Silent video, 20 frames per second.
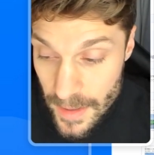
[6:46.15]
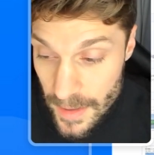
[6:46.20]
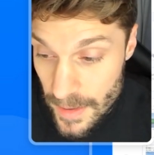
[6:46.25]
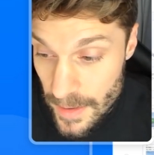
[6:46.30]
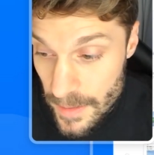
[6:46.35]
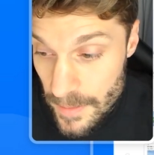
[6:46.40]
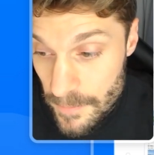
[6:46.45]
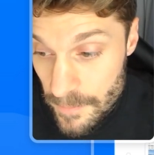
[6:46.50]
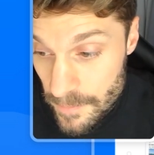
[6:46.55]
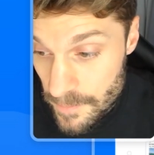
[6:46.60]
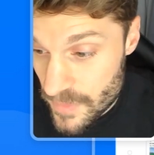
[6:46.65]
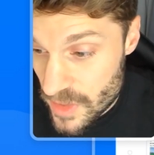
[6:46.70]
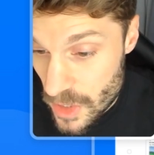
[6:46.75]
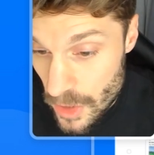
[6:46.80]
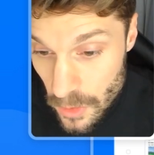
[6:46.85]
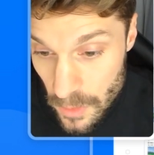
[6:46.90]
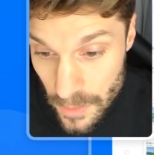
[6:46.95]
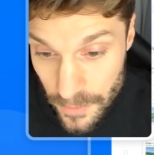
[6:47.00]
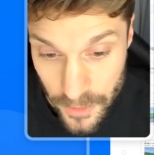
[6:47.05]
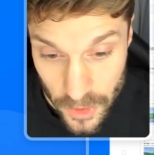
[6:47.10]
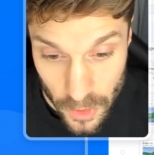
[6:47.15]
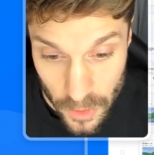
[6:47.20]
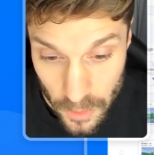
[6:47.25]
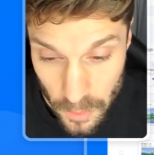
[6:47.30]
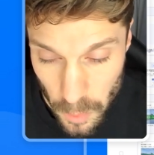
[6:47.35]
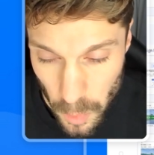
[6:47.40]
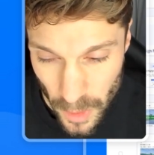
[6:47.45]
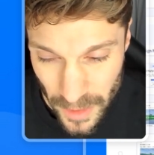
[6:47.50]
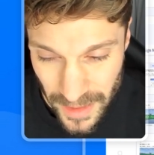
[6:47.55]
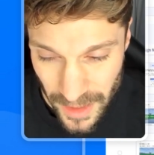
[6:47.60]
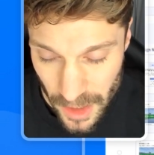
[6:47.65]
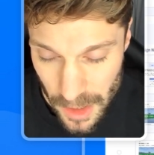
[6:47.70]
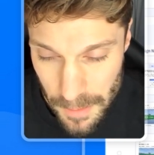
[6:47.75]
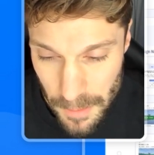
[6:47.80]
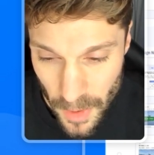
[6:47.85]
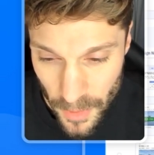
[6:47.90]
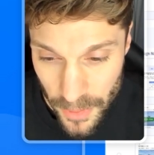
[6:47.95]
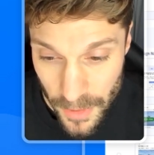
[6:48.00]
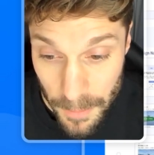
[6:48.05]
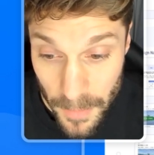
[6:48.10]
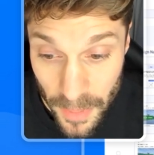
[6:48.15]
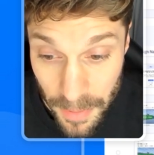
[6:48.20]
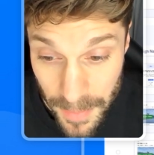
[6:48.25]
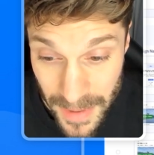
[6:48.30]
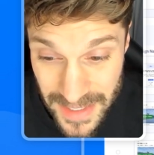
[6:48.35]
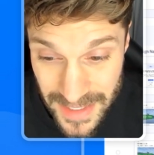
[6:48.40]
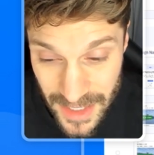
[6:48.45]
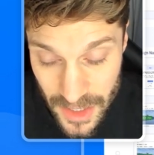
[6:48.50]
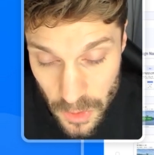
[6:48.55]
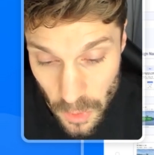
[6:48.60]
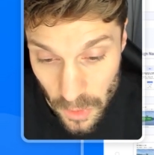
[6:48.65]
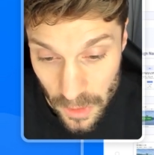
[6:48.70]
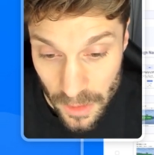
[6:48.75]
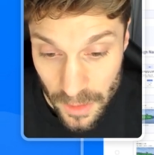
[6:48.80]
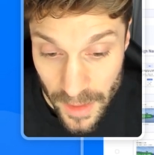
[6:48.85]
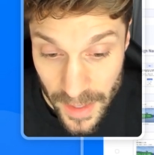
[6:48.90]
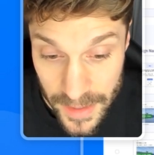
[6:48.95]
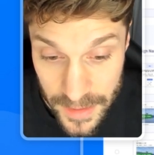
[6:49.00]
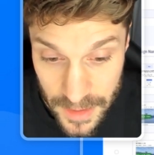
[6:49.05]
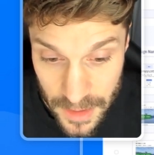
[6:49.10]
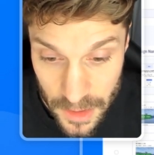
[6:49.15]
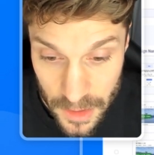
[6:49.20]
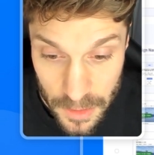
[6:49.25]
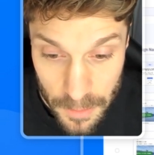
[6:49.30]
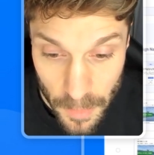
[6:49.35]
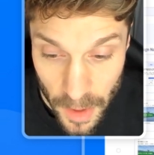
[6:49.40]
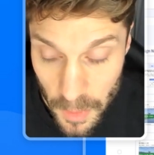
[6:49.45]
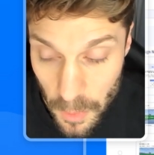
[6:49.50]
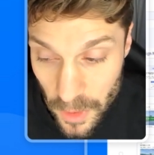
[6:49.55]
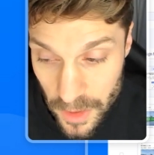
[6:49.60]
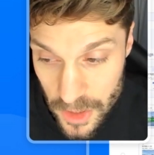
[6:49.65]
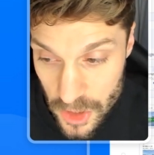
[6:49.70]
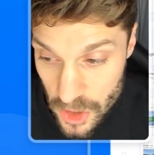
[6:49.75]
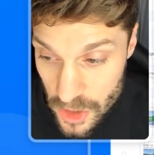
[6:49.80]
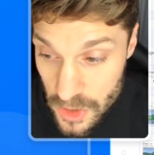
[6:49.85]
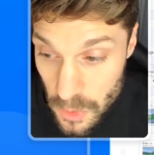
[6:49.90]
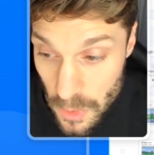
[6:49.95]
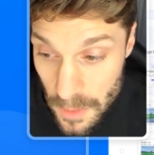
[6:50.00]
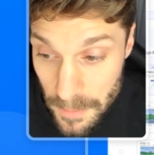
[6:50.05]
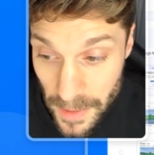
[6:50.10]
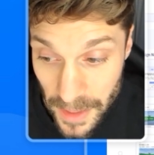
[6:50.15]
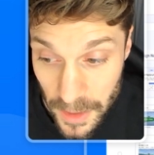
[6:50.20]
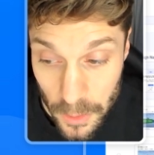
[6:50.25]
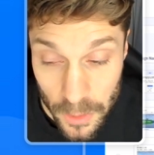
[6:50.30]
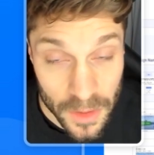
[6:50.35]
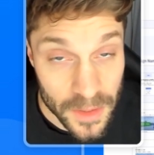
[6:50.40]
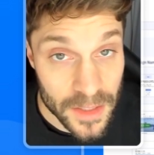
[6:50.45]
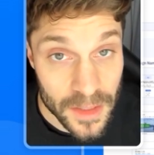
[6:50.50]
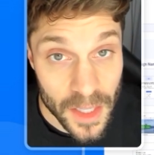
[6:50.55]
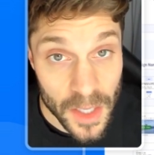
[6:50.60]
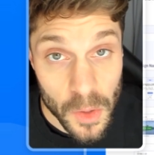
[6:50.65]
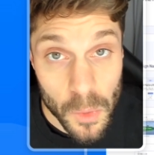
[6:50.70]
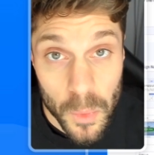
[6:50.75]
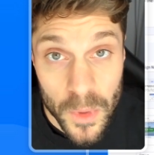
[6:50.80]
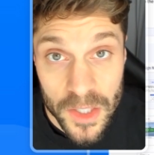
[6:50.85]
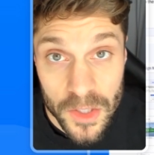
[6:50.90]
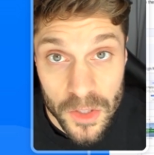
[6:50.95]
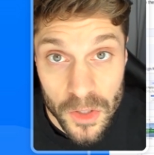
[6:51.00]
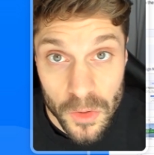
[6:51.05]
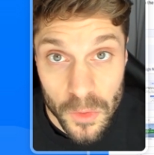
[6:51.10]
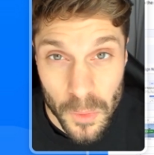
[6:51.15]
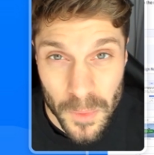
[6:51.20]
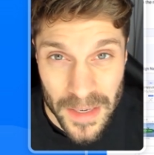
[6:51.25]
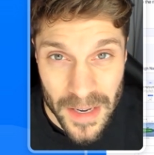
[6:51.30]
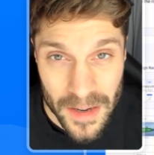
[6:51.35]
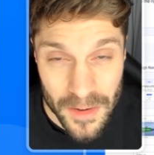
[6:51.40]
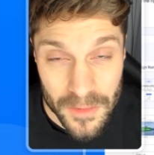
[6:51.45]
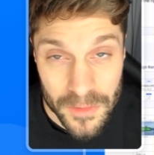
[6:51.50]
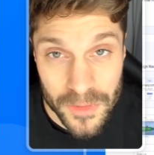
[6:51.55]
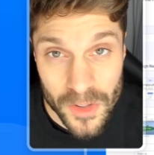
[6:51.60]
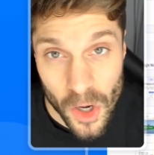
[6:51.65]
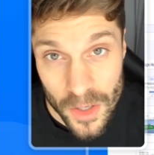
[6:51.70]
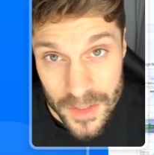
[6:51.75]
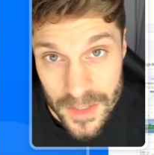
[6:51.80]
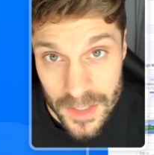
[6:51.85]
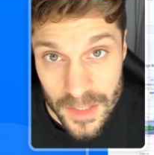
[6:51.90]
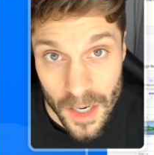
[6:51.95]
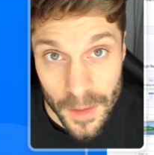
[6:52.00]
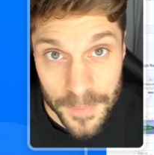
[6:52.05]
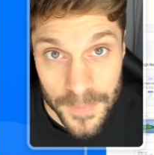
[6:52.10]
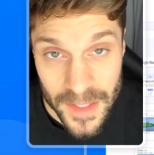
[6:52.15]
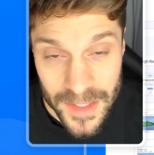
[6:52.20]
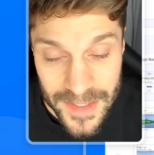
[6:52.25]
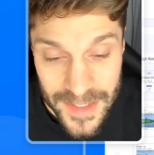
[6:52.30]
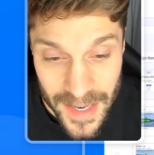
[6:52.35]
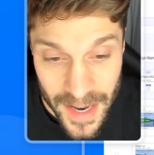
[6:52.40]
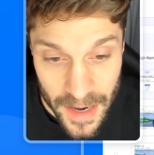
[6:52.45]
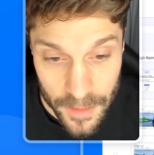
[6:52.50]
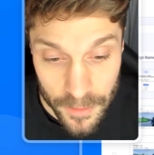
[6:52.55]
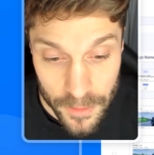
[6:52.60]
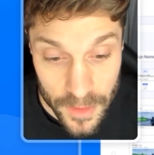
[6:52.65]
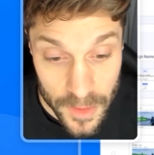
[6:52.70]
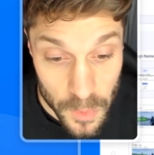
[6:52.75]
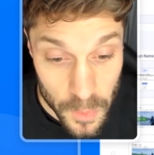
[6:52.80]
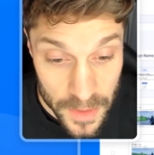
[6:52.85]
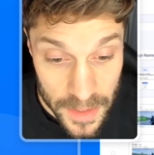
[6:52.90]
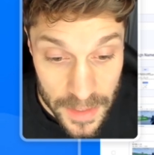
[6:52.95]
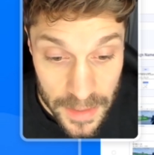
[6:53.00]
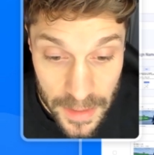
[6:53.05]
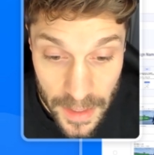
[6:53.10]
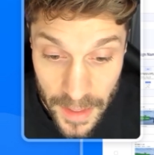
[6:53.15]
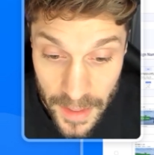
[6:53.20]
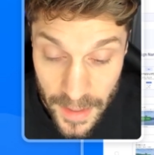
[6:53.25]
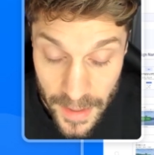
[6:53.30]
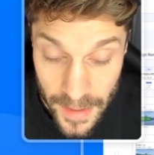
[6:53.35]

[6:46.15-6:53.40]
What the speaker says: You know, if you're working on a month-to-month basis or less, you might want to just do it manually like we do. We have constant updates every week.